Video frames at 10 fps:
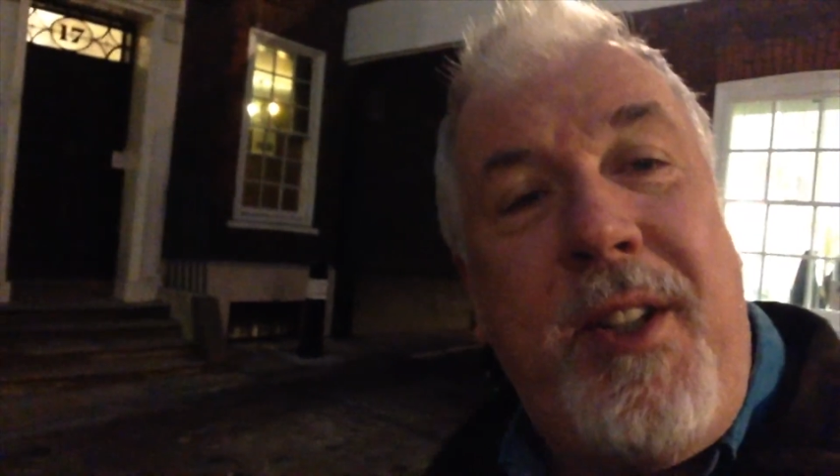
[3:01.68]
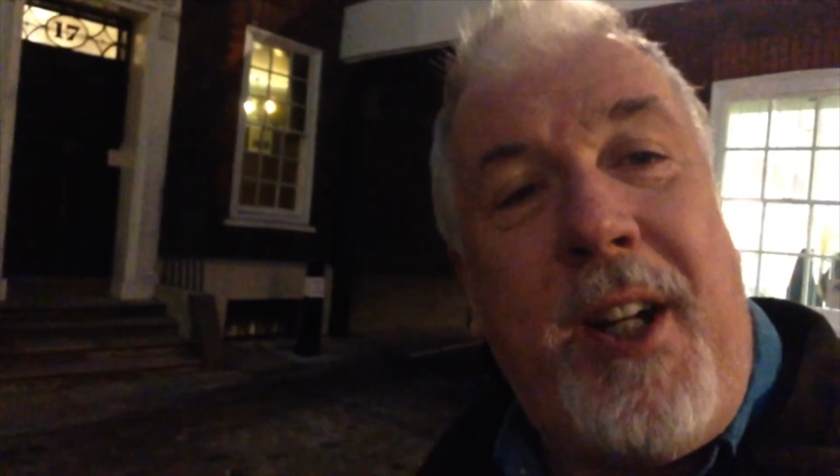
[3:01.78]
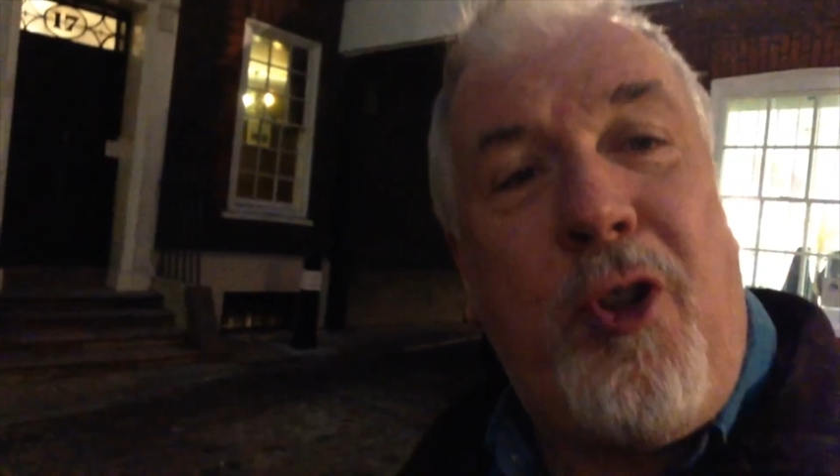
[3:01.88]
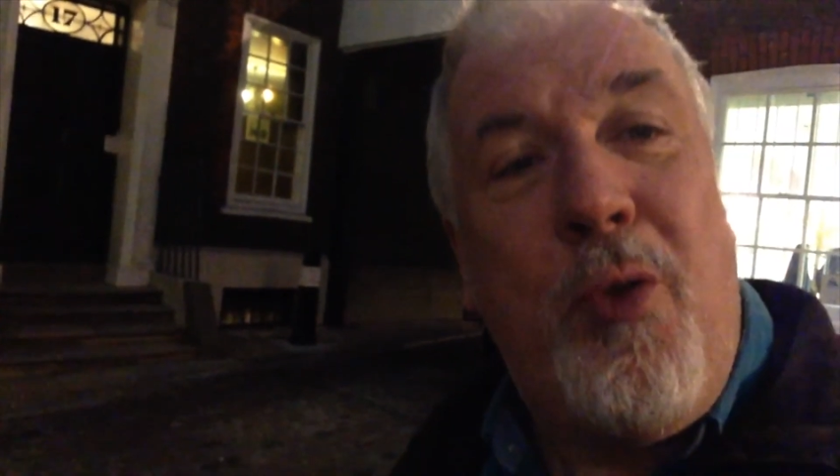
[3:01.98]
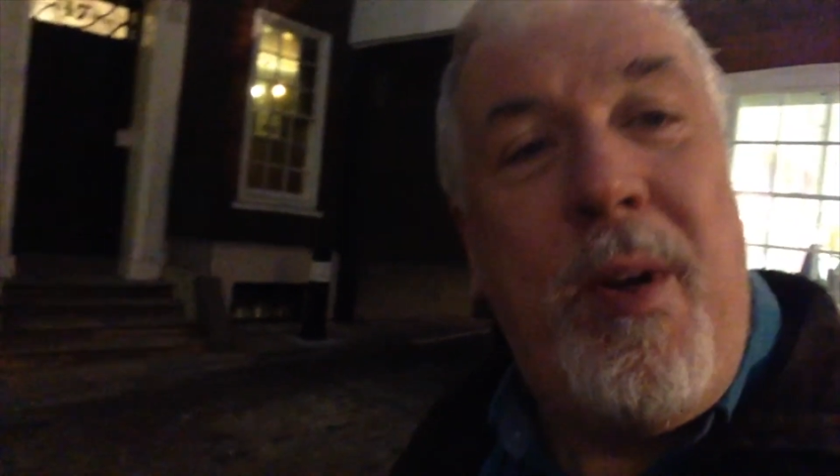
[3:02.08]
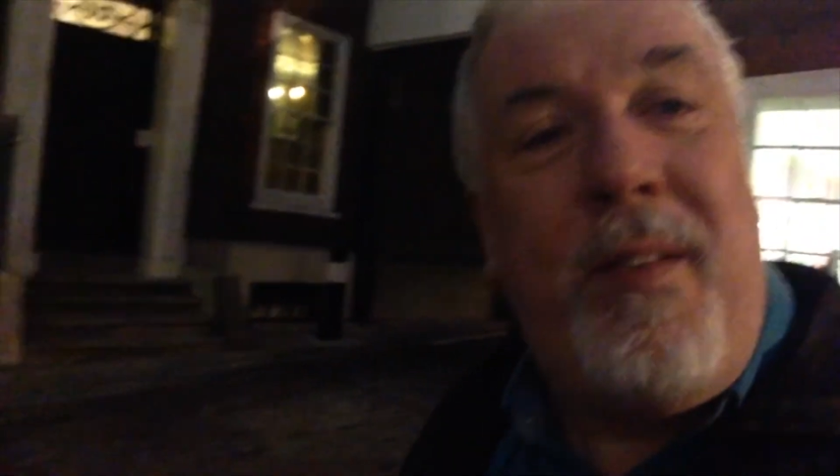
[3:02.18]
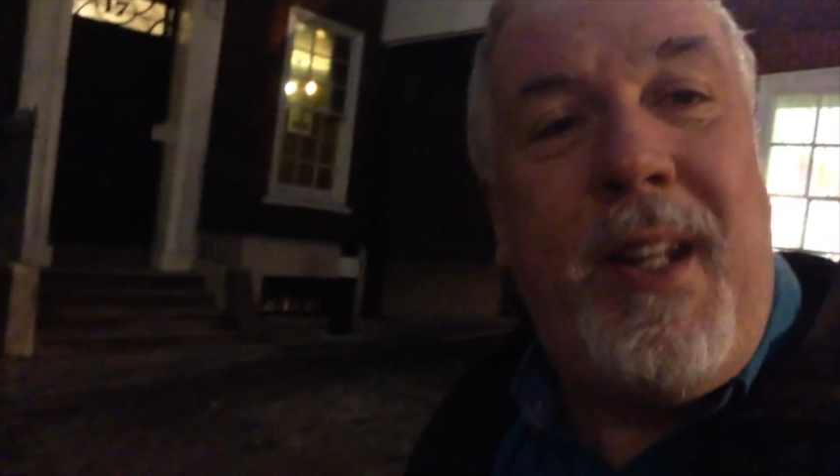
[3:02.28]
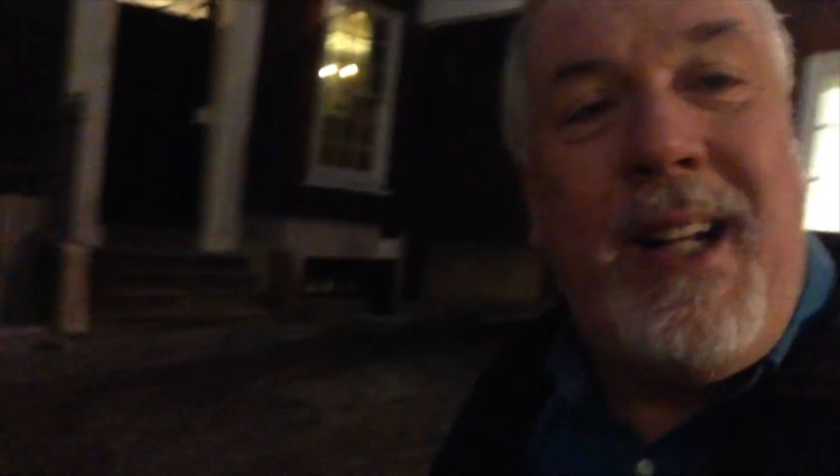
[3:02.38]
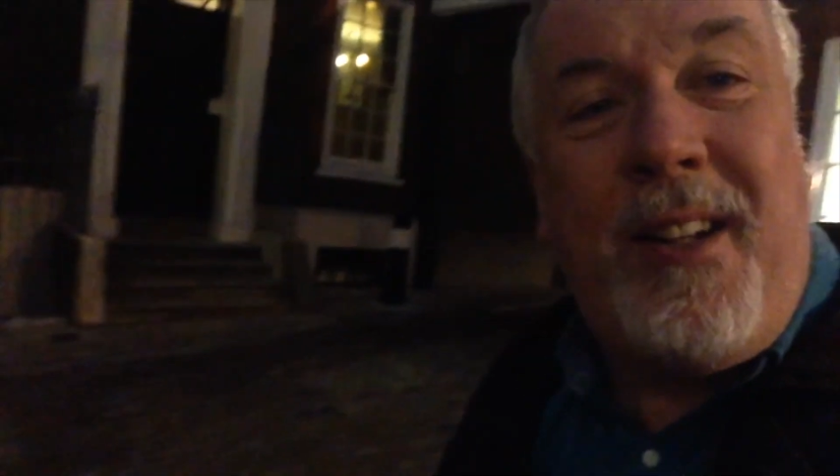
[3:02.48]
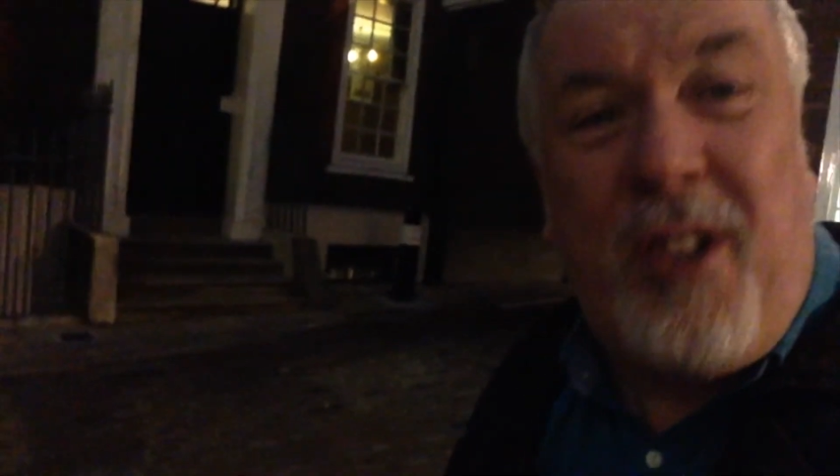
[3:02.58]
Dictionary of the
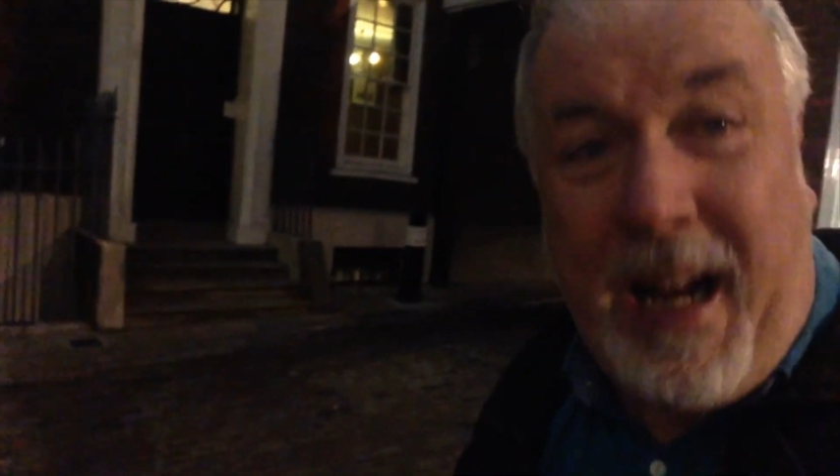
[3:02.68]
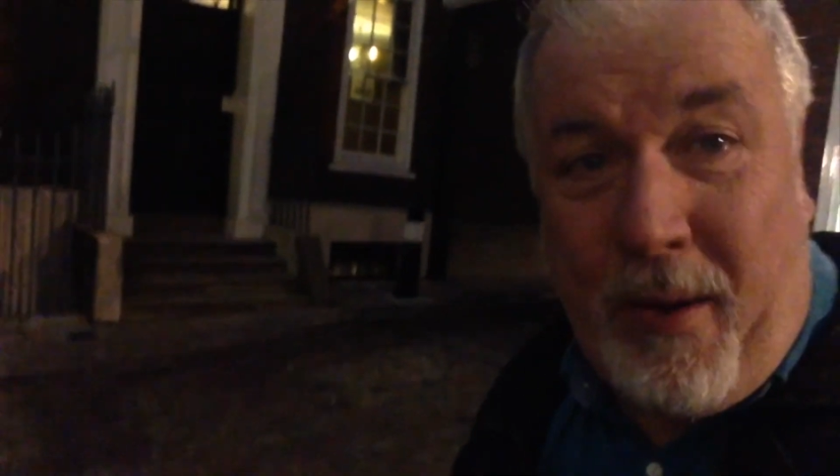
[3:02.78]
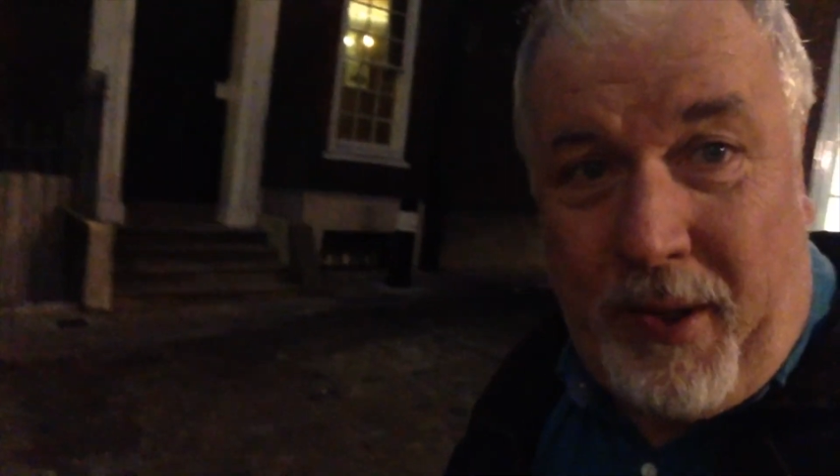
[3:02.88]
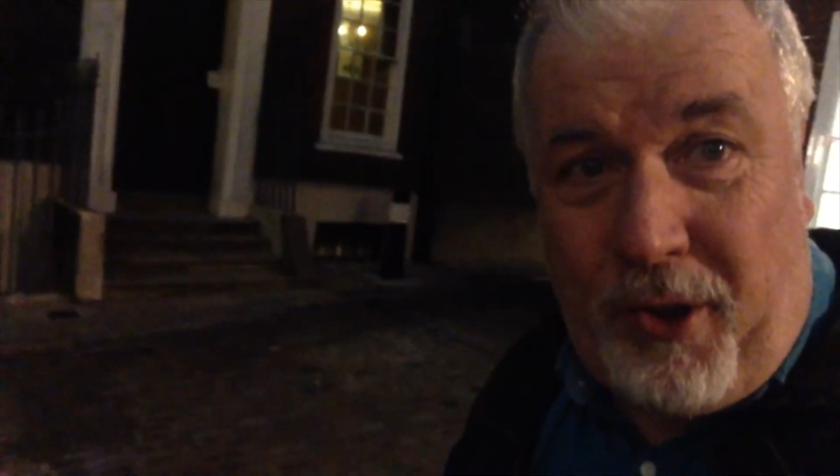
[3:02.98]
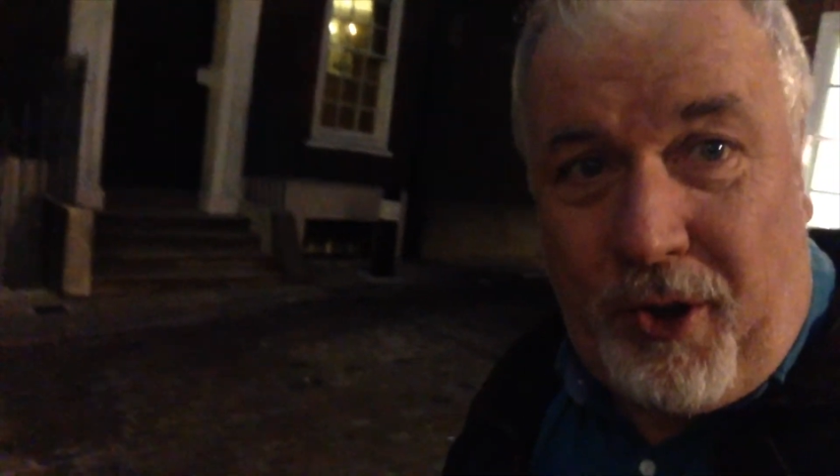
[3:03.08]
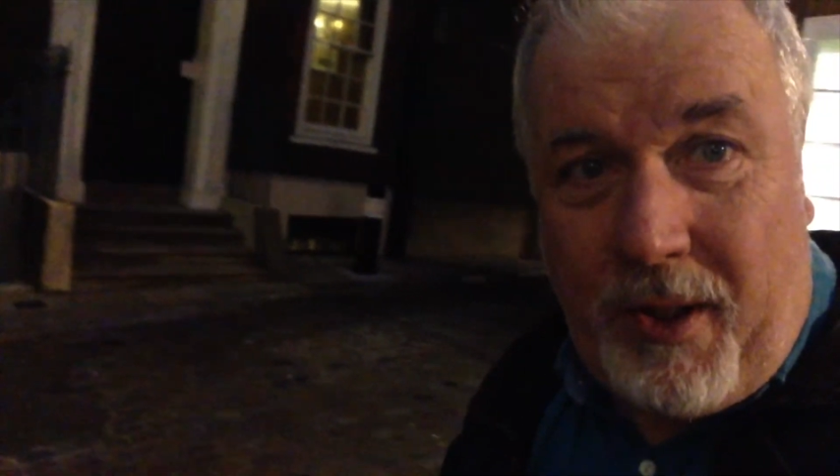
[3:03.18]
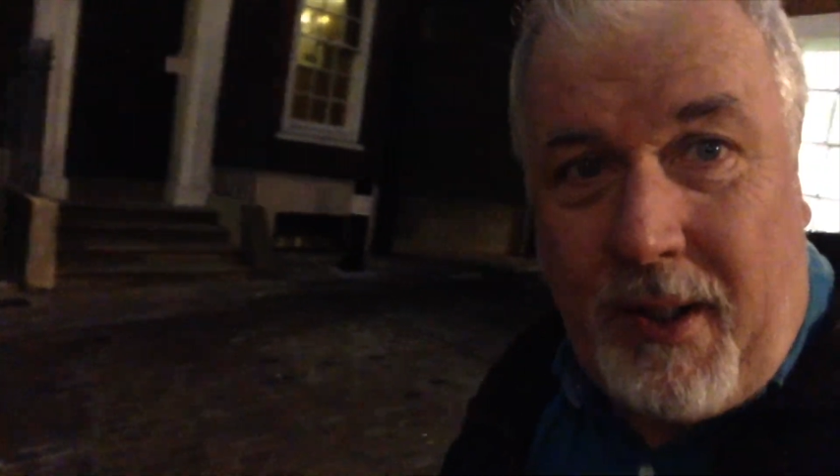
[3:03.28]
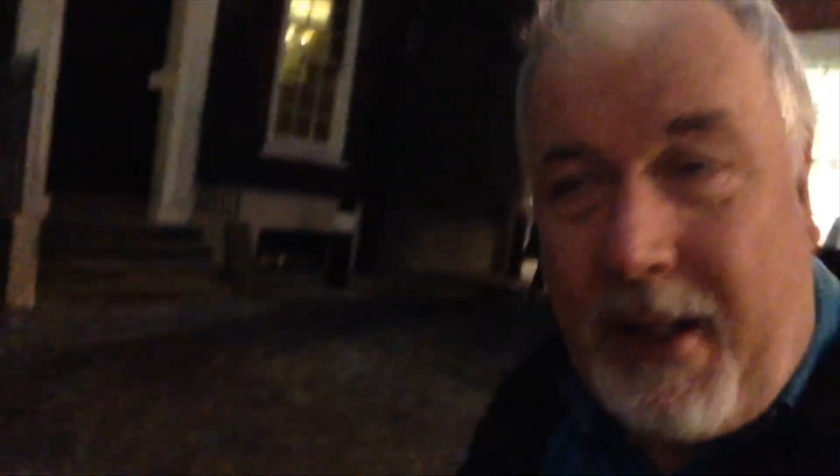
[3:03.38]
English Language.